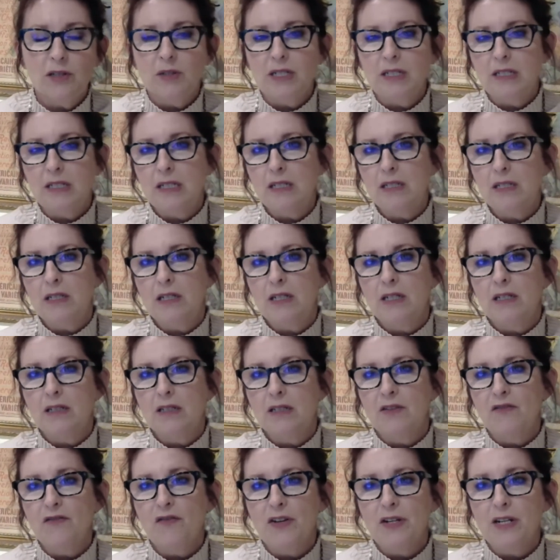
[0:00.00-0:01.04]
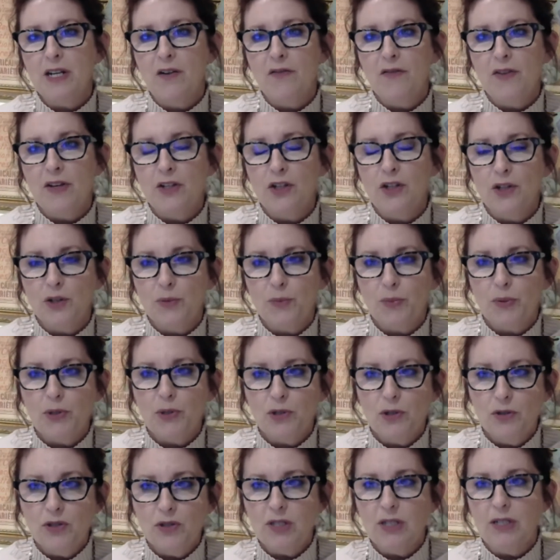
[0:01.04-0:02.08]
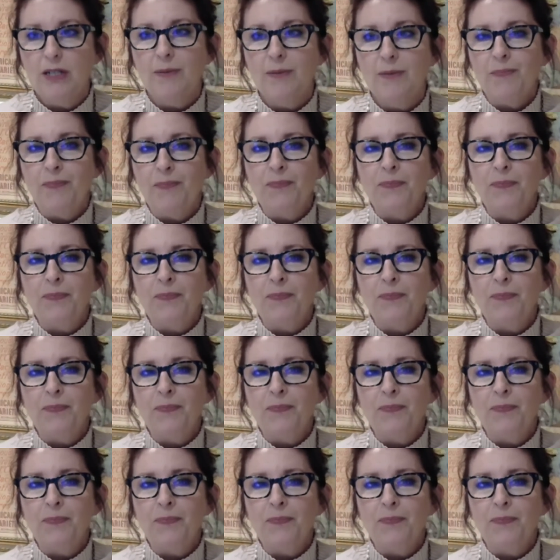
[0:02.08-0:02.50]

existing Zinfandel vineyards producing